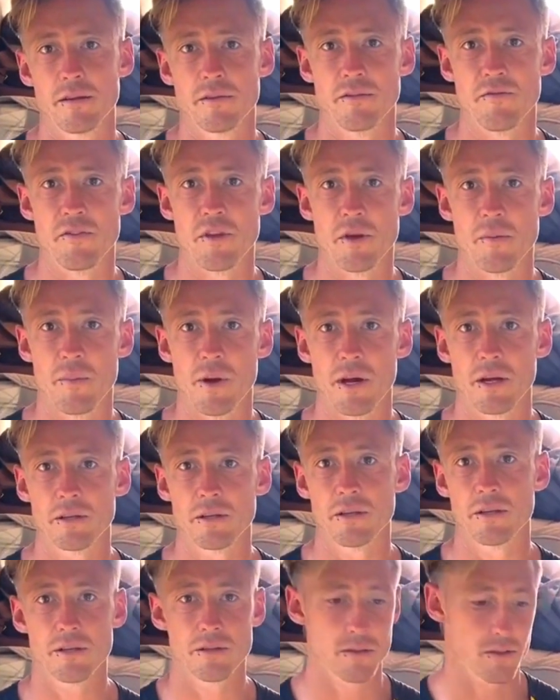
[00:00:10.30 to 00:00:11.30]
the Via
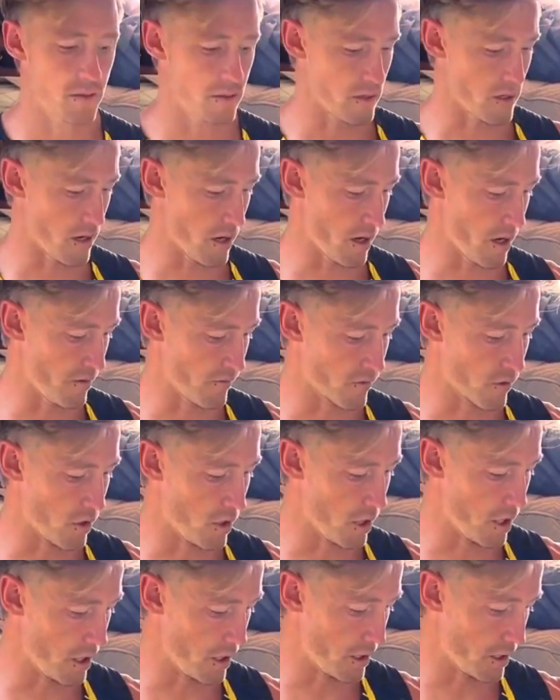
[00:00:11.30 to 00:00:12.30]
Magna. I have
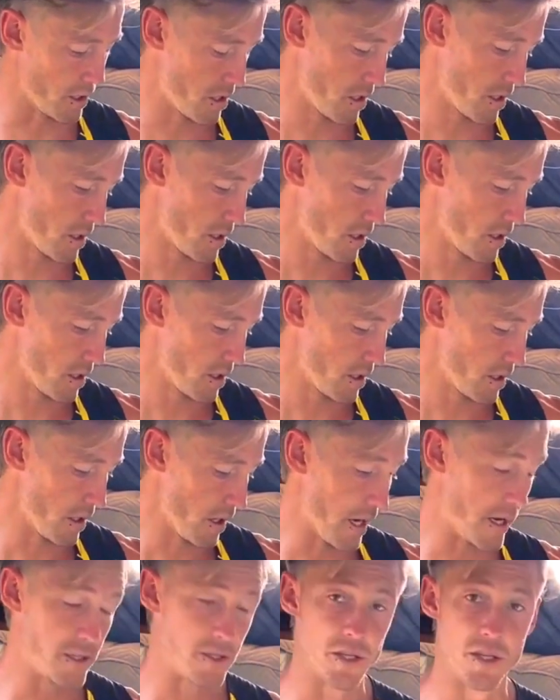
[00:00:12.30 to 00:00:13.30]
gone
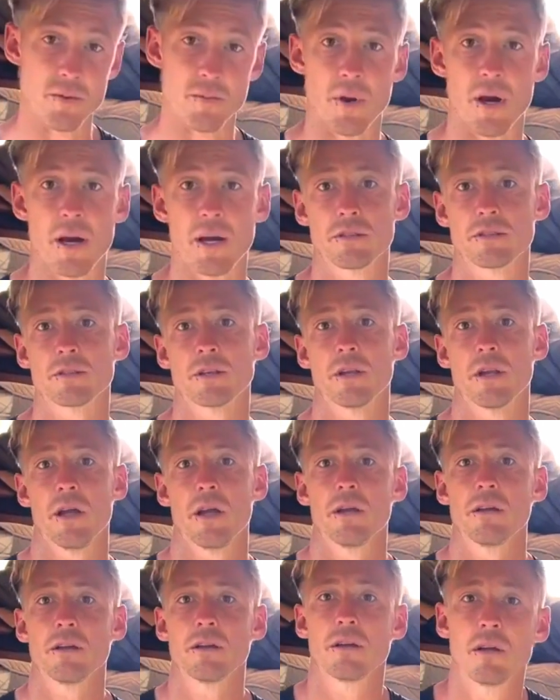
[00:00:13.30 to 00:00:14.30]
18 miles
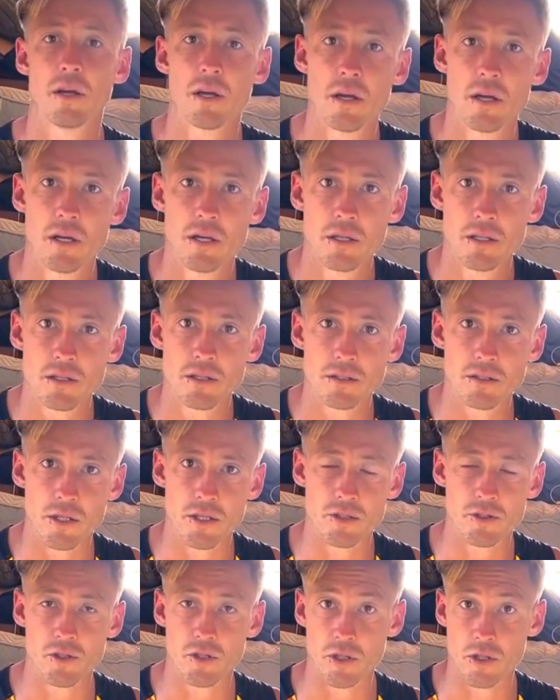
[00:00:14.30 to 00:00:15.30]
today.
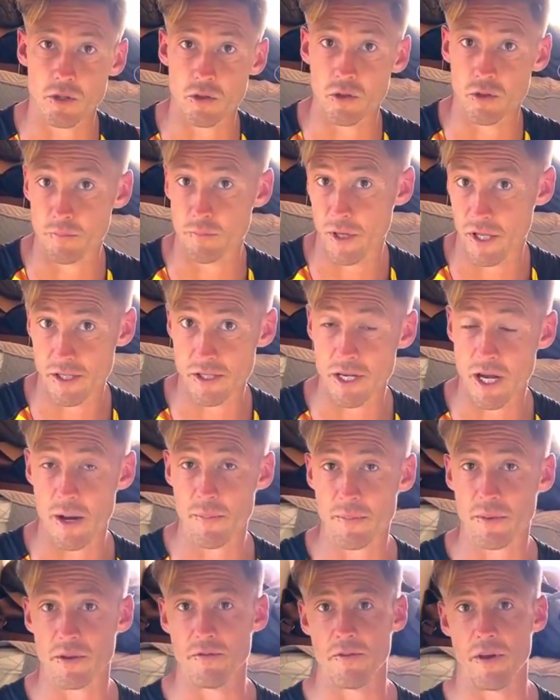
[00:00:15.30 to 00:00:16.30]
Just took a little pit
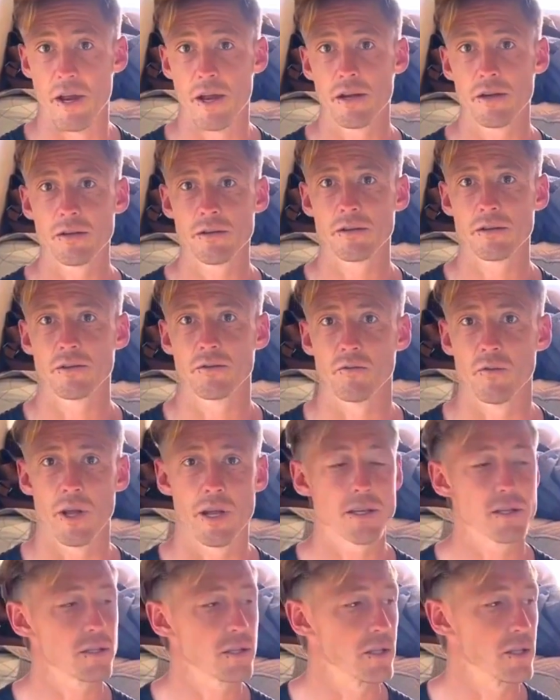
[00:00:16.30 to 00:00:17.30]
stop in the van,
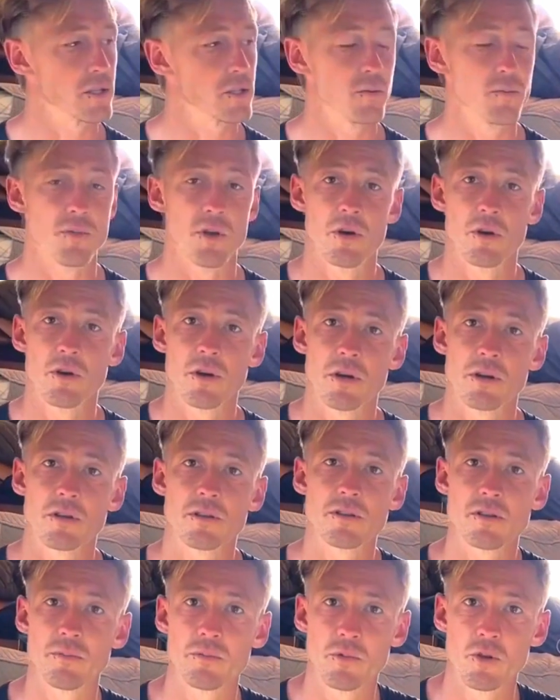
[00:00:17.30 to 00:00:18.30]
rest, eat some yogurt,
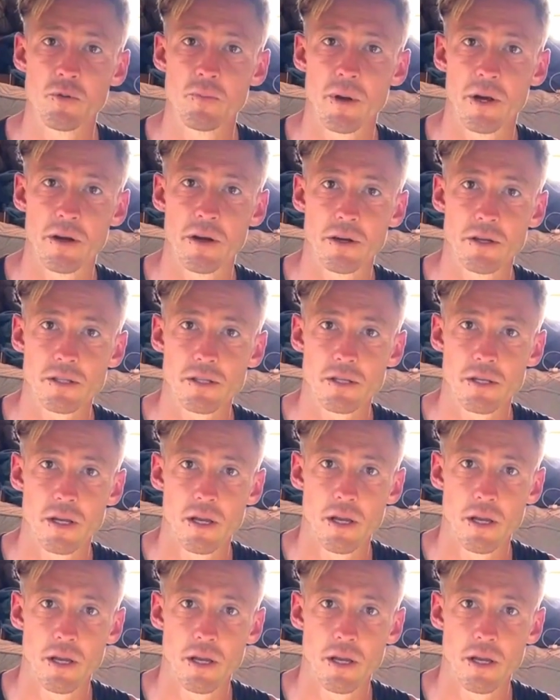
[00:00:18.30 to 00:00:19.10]
some blueberries,